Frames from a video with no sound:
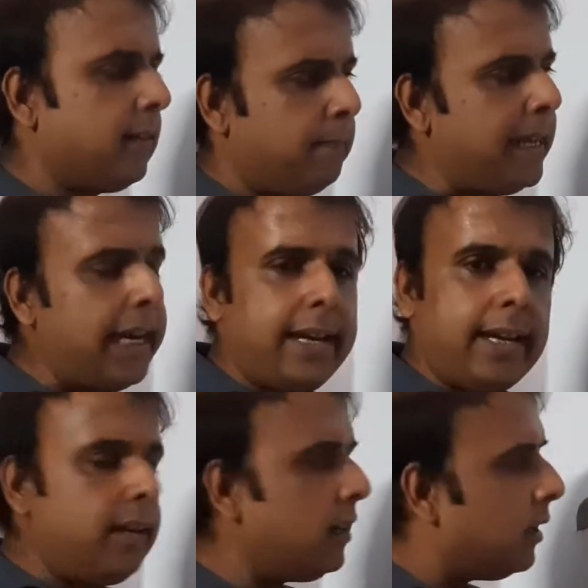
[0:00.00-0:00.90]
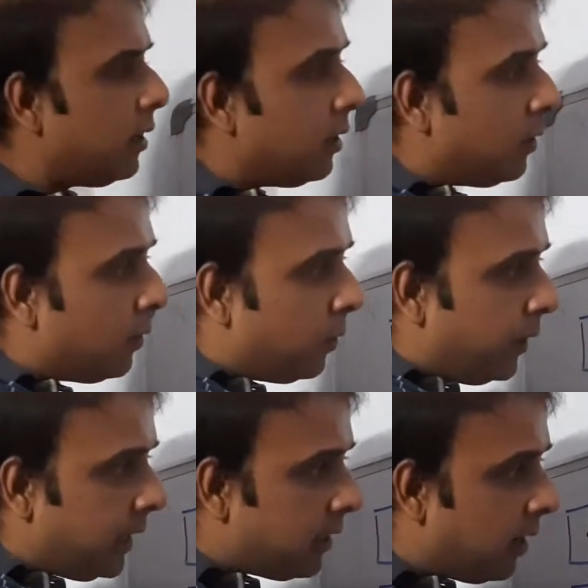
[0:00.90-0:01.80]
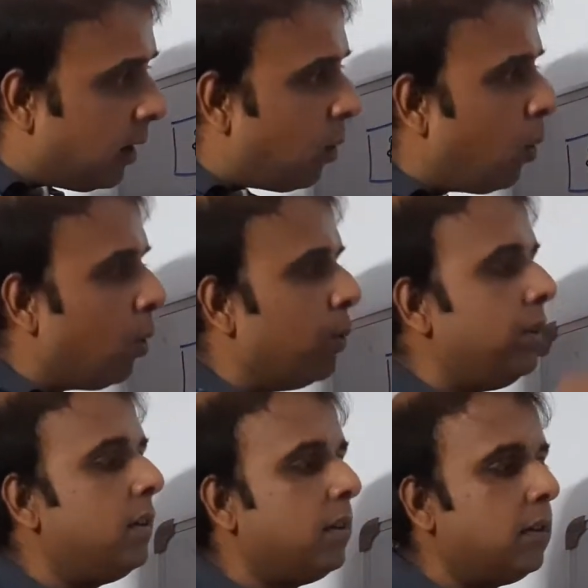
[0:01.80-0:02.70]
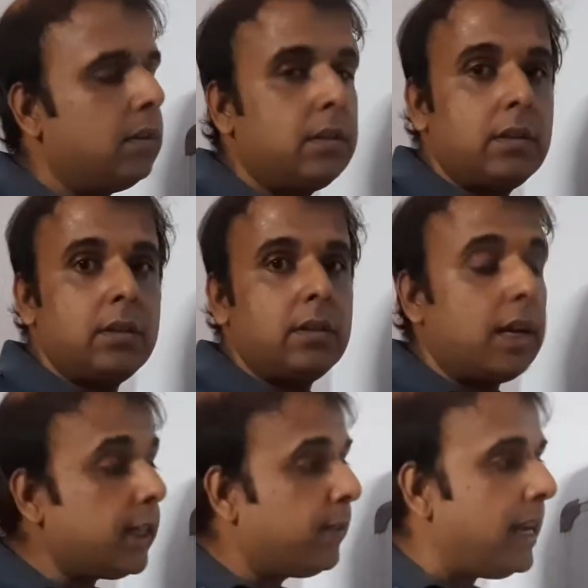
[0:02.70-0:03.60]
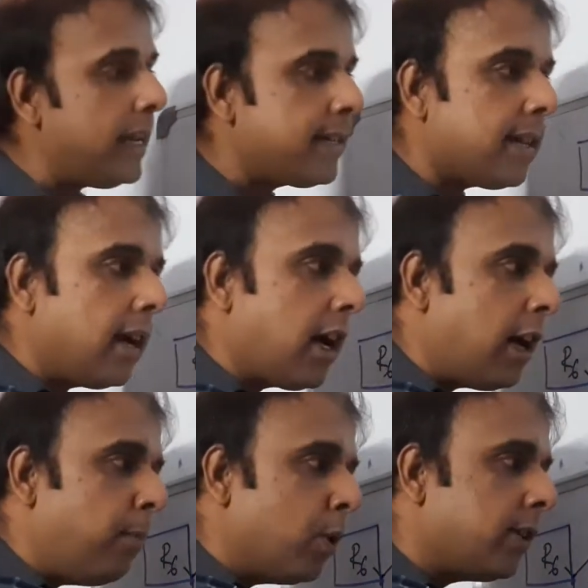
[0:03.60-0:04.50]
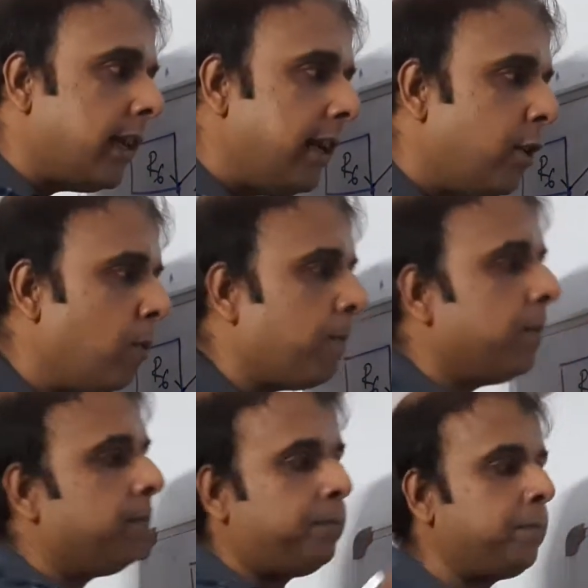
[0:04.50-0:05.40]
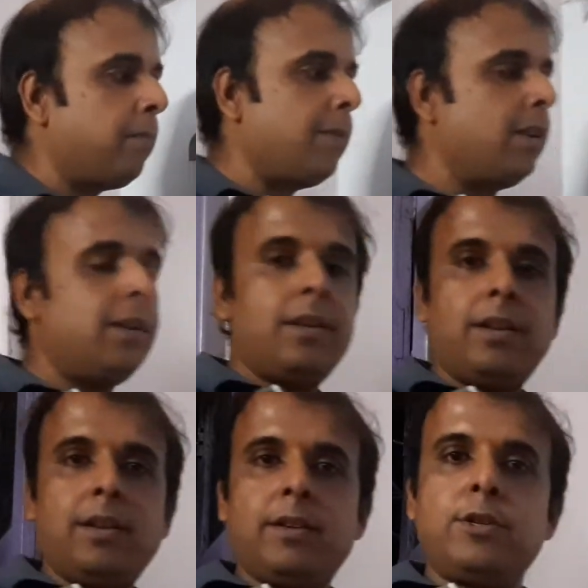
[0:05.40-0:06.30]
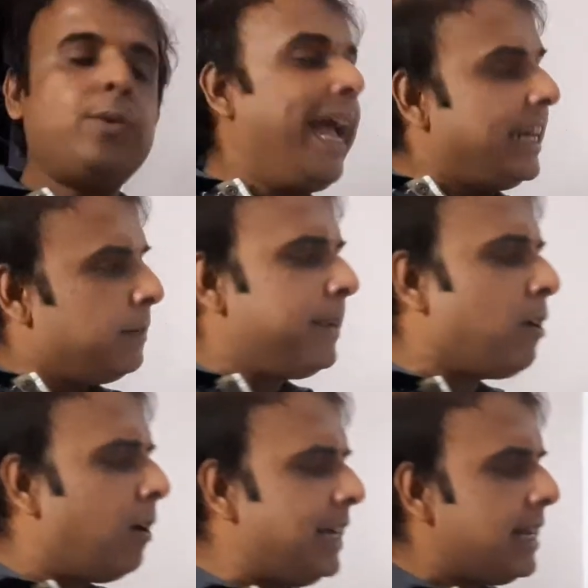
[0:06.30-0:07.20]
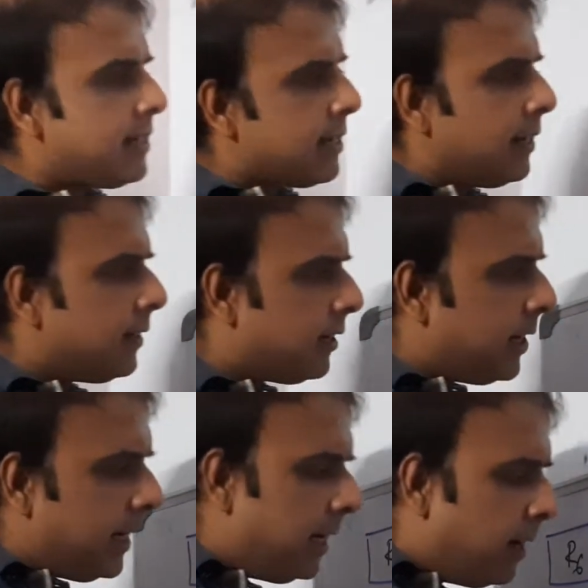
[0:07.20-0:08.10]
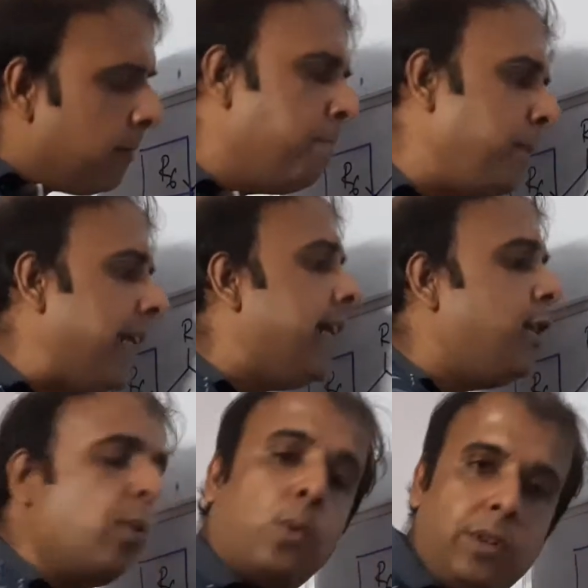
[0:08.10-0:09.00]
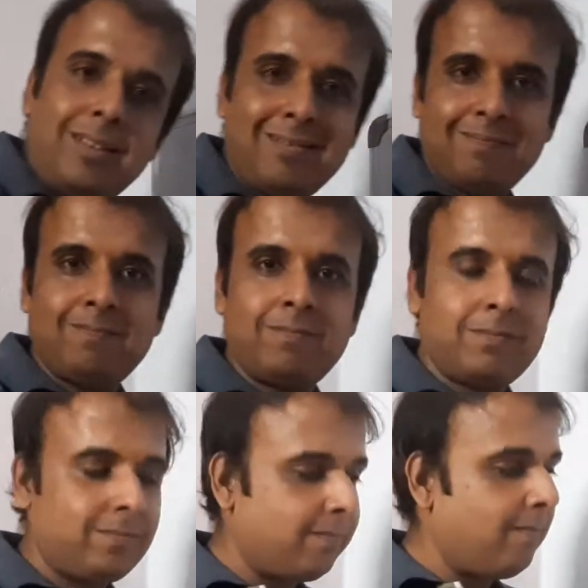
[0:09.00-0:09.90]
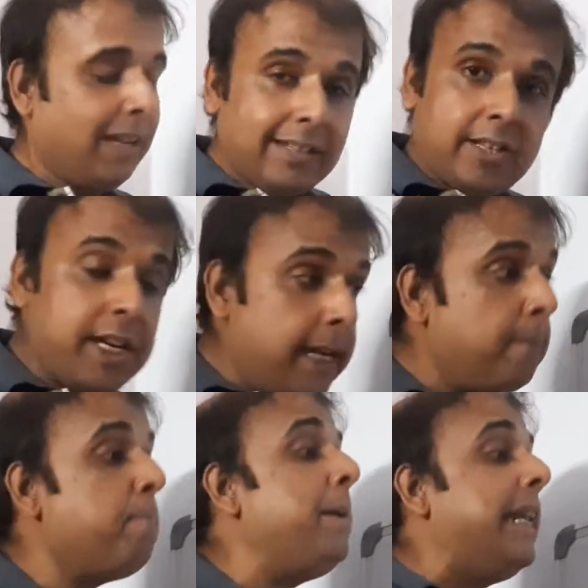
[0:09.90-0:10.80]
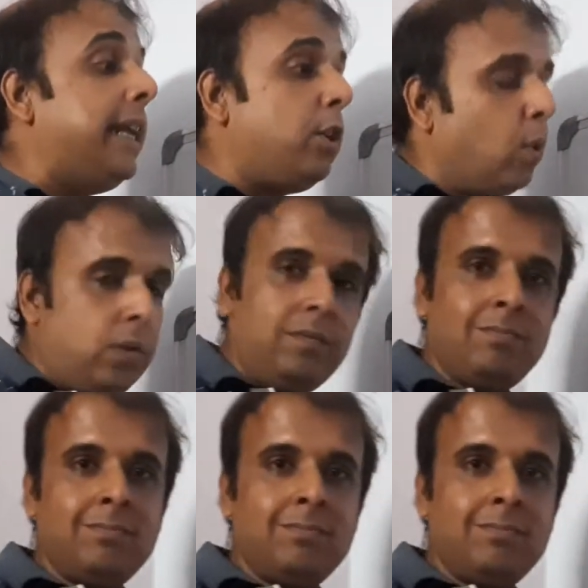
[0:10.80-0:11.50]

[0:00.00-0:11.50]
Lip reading: Pyridine with a own as well as a carboxylic group. So can it be called as 3-pyridone? 3-pyridone.